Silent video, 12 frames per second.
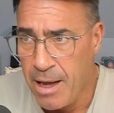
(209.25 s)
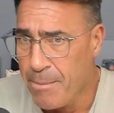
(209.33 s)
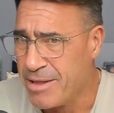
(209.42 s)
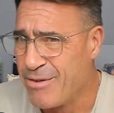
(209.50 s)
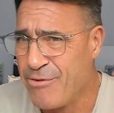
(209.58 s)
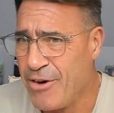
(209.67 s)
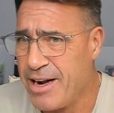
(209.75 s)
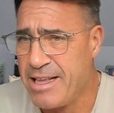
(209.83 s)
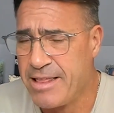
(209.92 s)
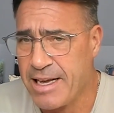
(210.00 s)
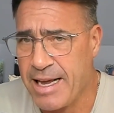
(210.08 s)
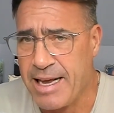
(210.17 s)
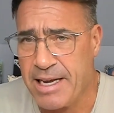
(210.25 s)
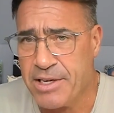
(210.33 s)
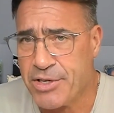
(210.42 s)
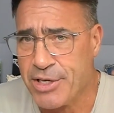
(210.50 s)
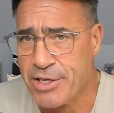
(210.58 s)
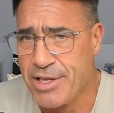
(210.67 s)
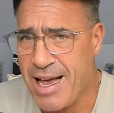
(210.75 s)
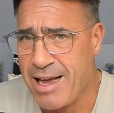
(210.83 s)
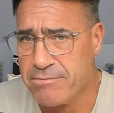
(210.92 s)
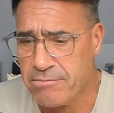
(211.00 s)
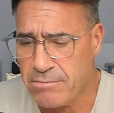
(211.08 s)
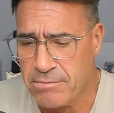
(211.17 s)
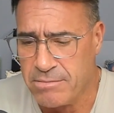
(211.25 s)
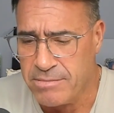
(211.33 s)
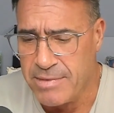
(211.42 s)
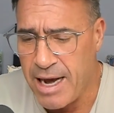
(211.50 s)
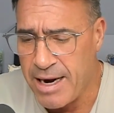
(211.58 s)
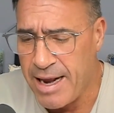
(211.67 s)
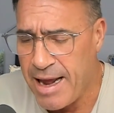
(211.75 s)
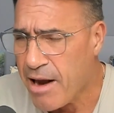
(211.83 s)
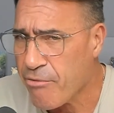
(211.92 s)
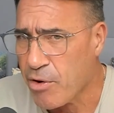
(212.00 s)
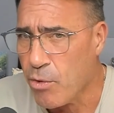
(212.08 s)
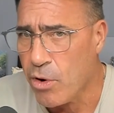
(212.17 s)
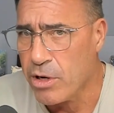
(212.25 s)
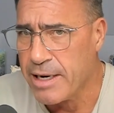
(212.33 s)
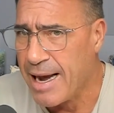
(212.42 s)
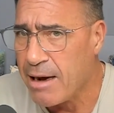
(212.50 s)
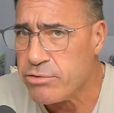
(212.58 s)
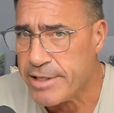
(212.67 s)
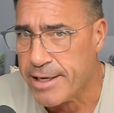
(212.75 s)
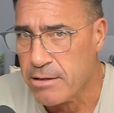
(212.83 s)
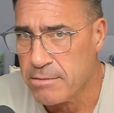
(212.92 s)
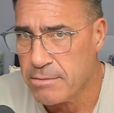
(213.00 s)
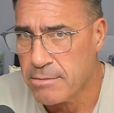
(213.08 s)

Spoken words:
But the funny thing is that not everyone out there,